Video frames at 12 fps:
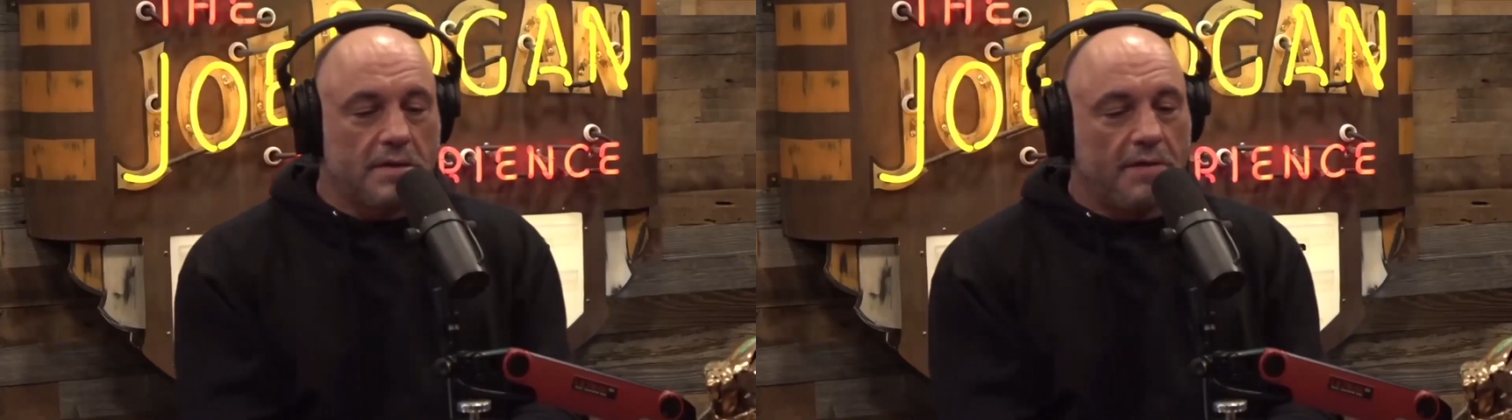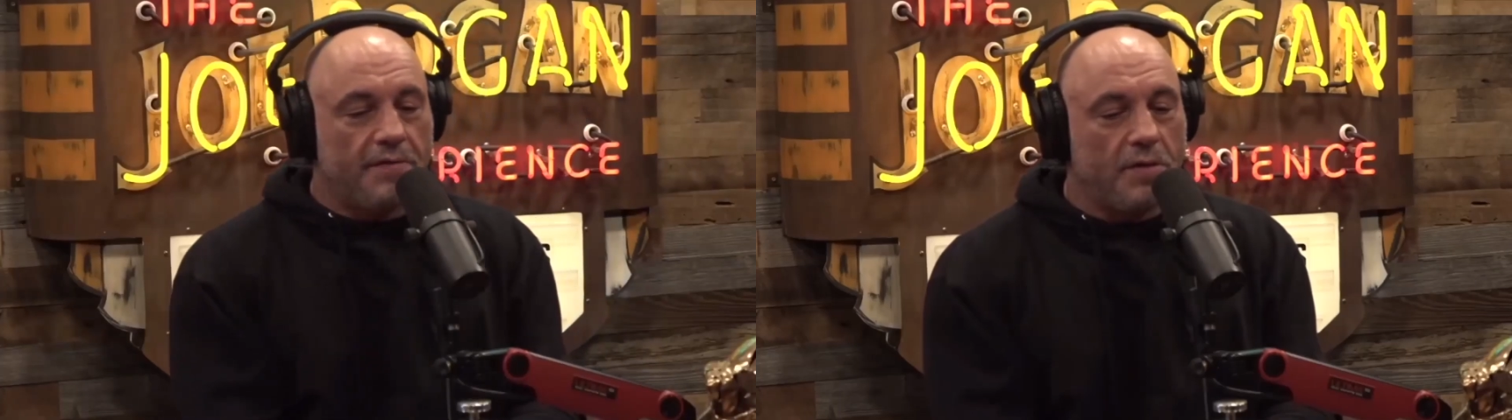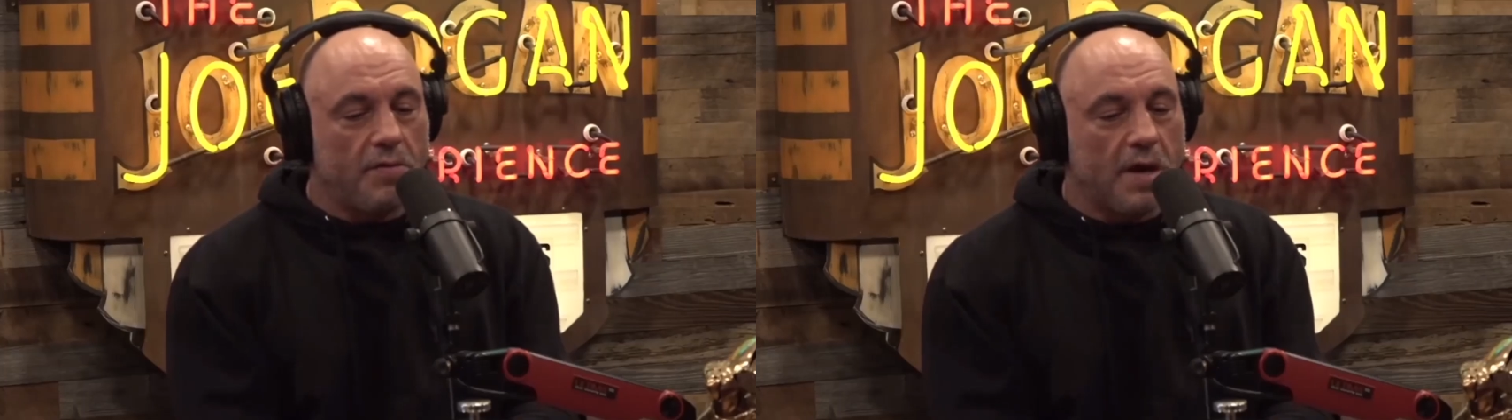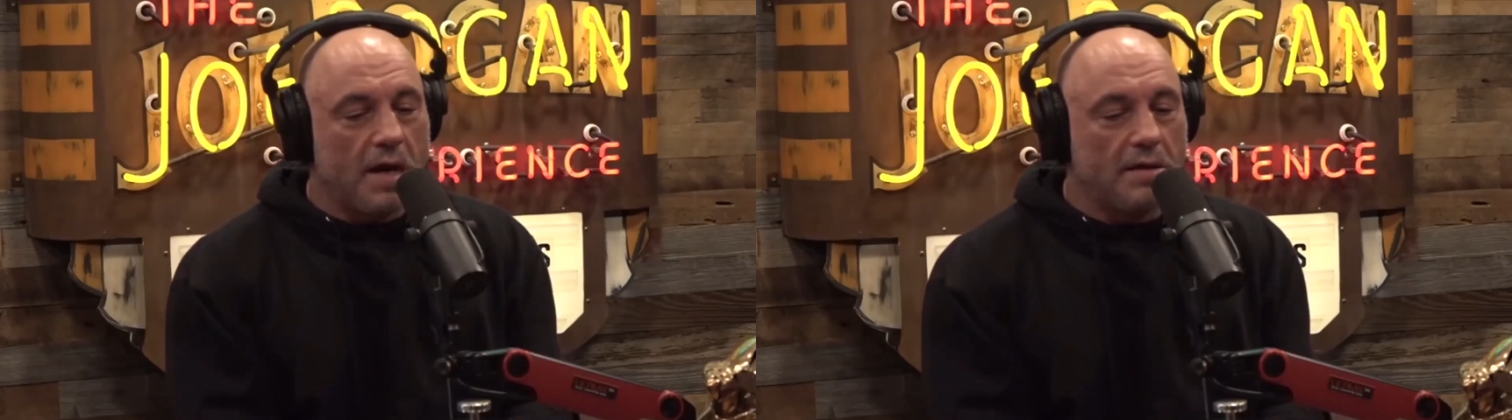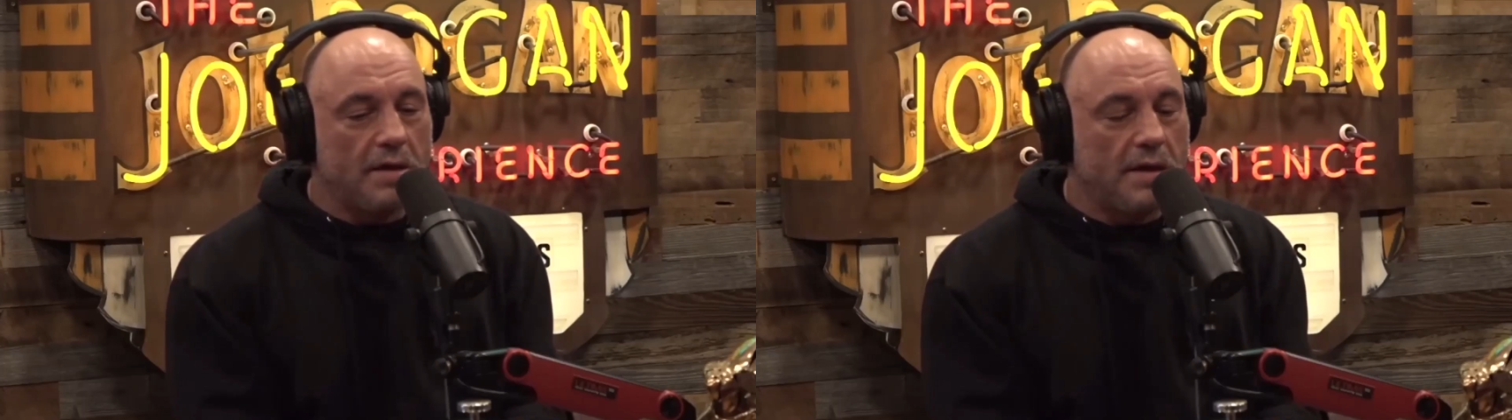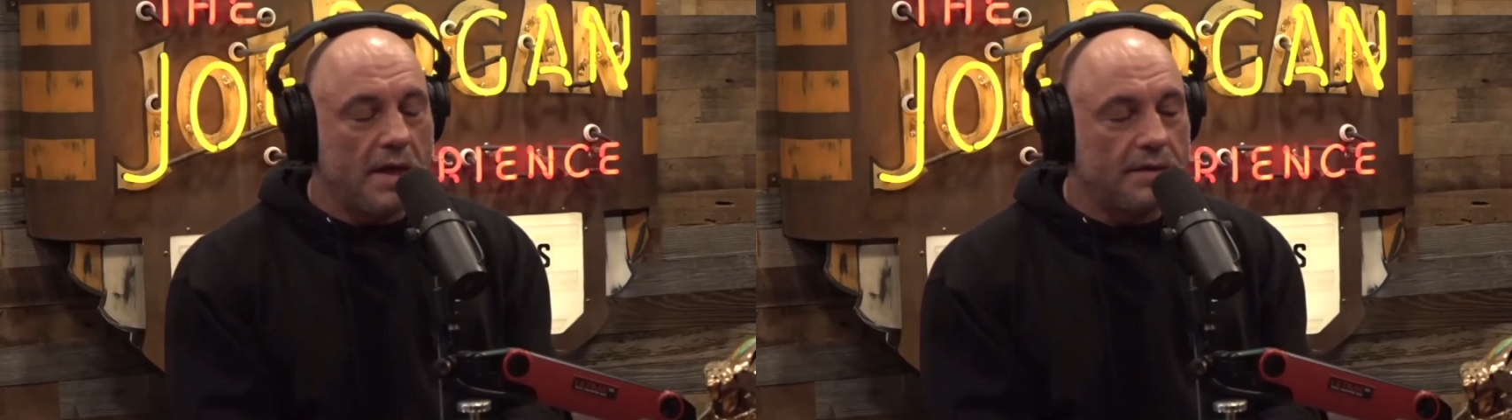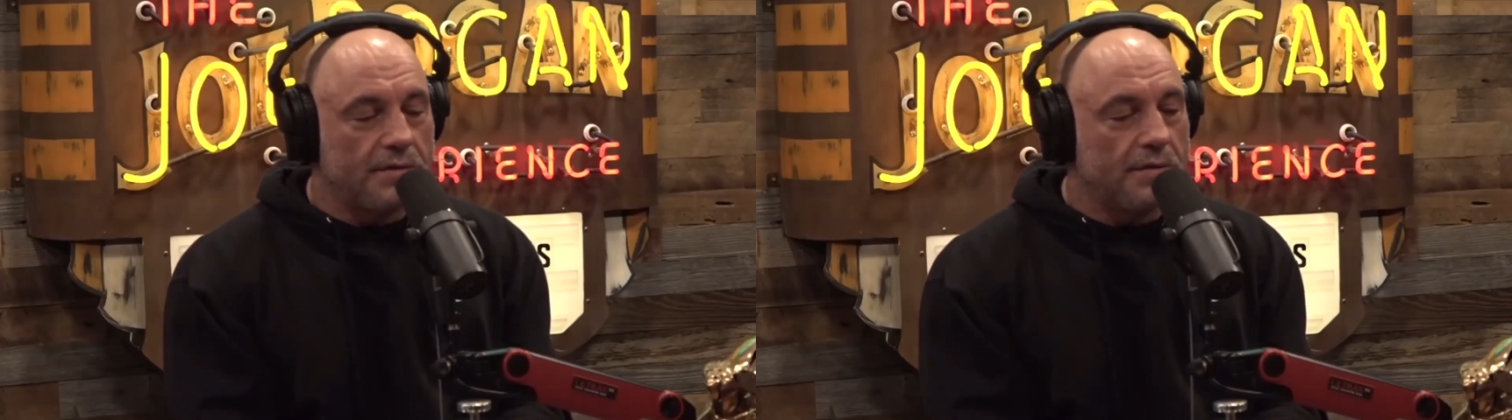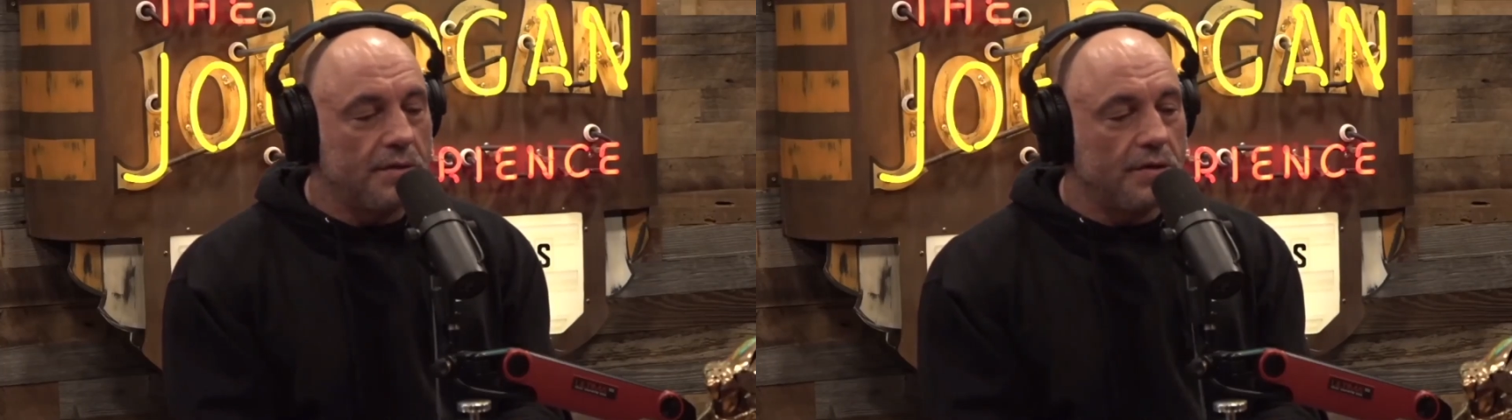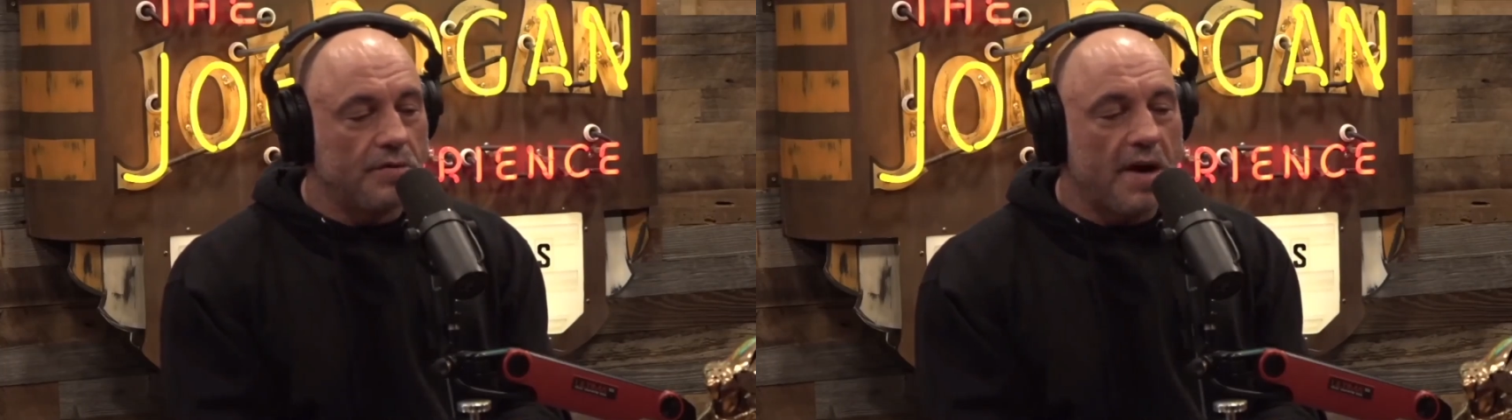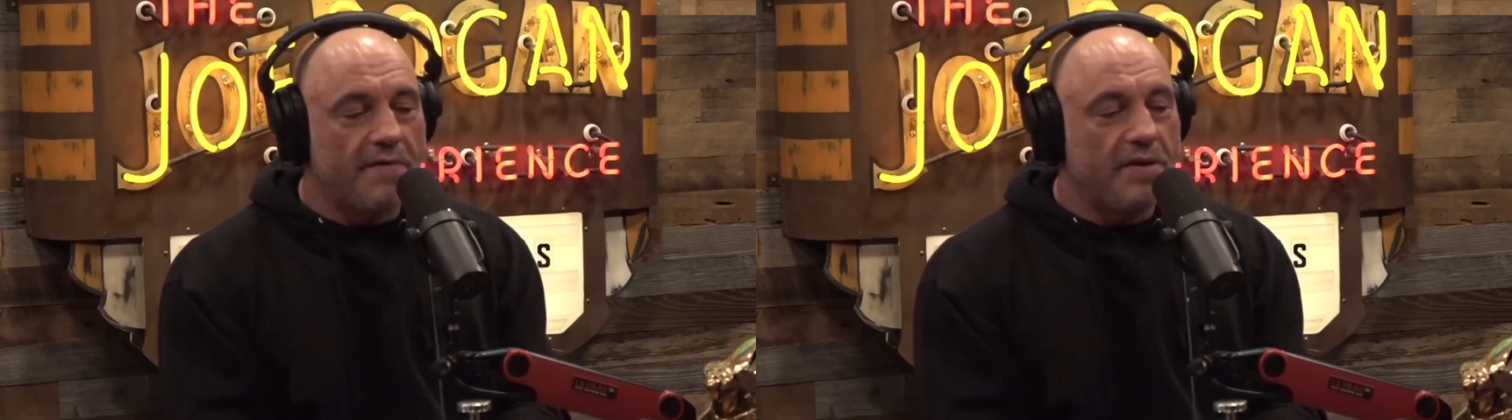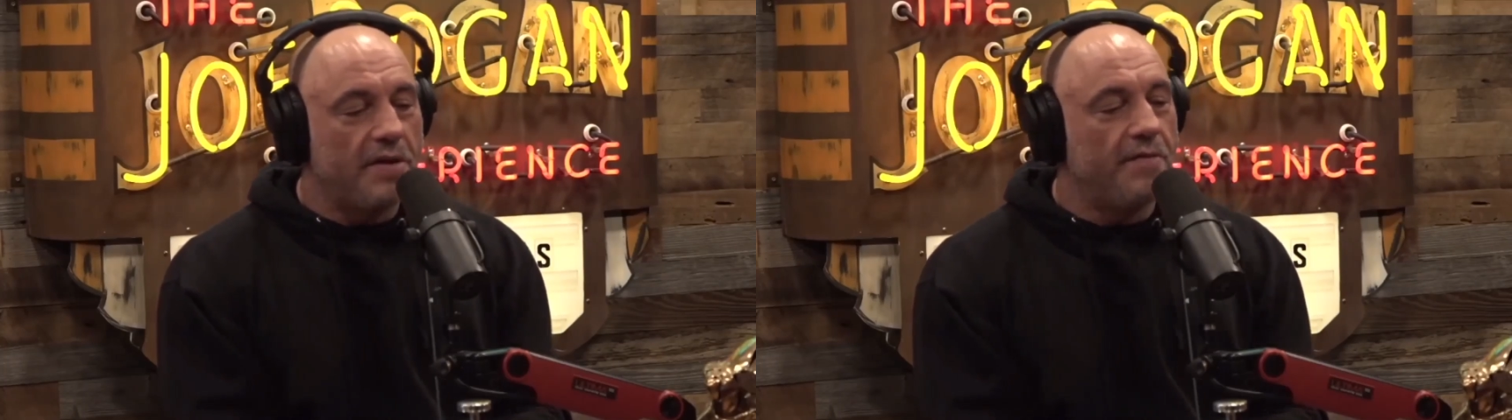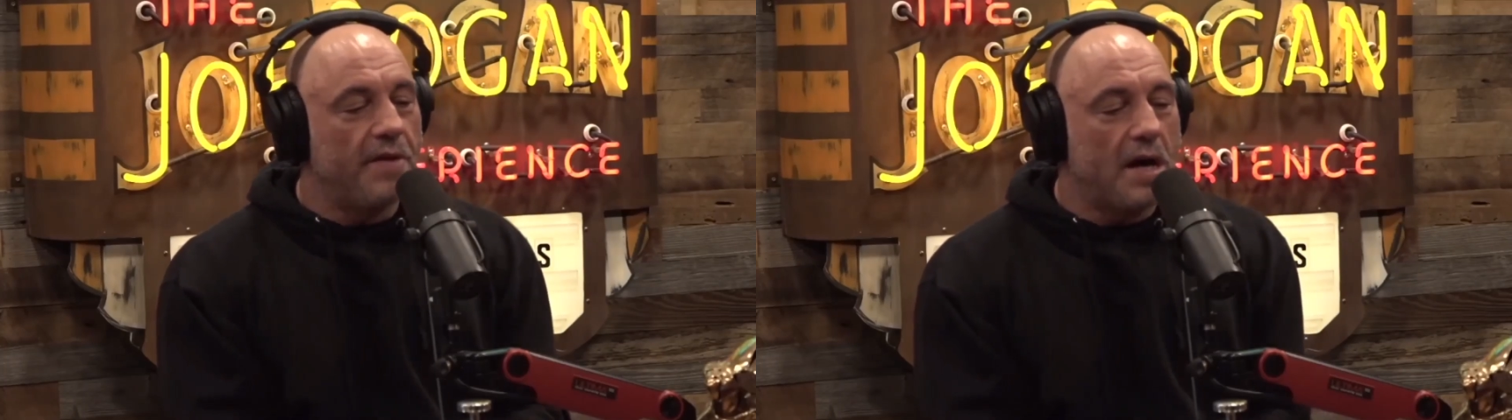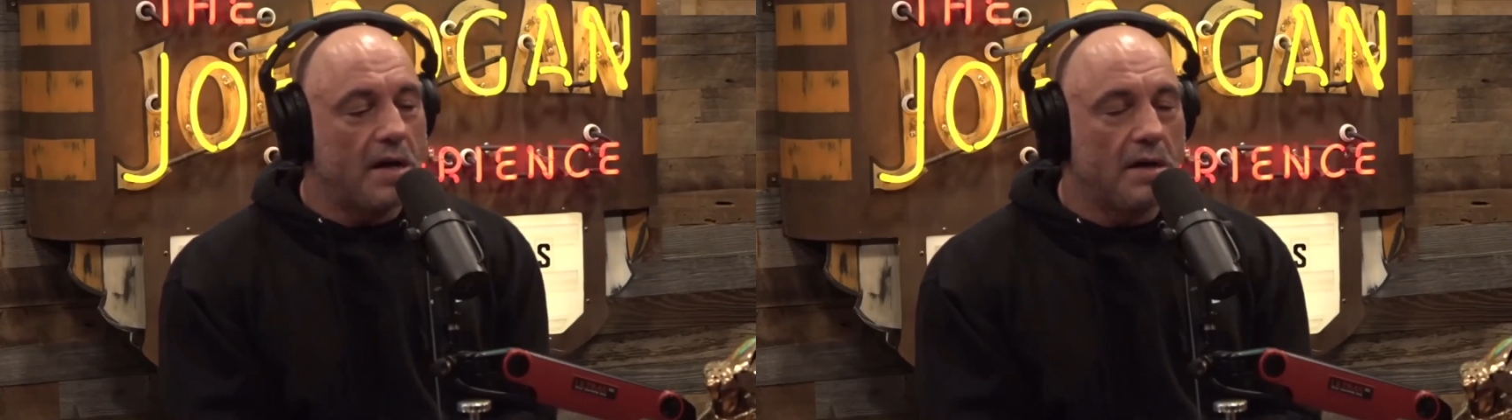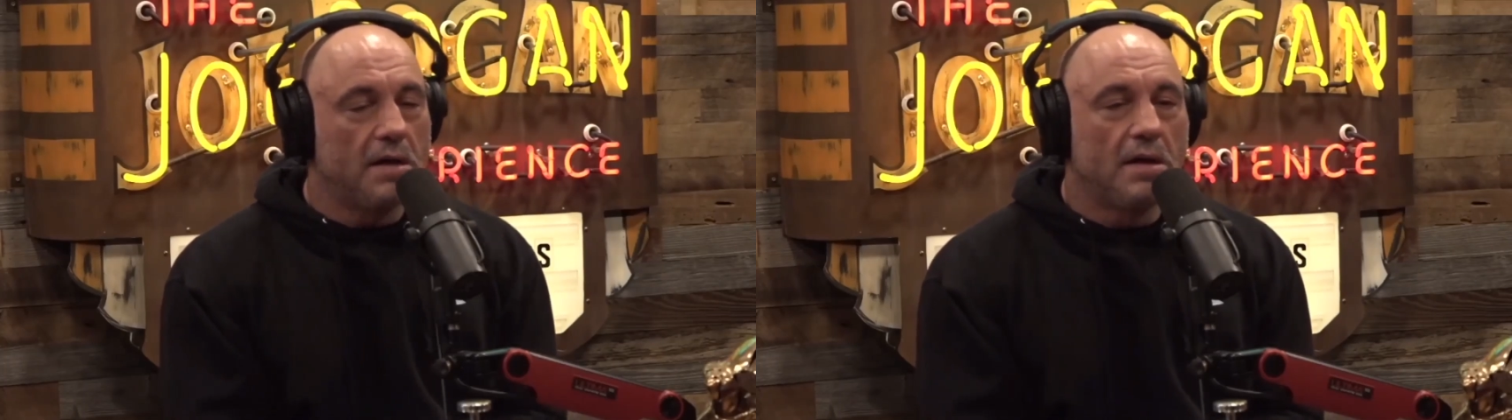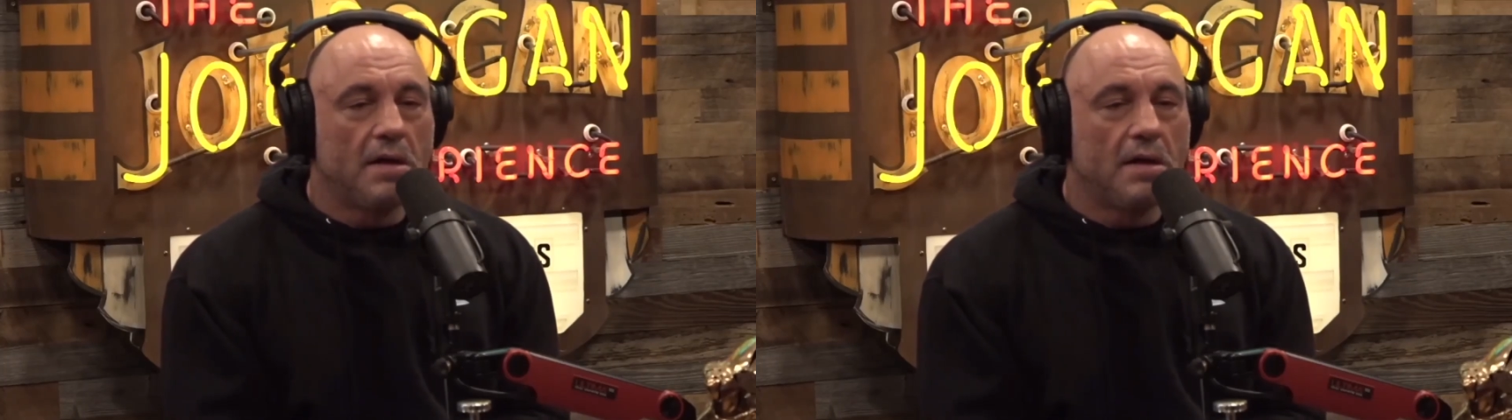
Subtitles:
if you were out in the desert and you're driving to Nevada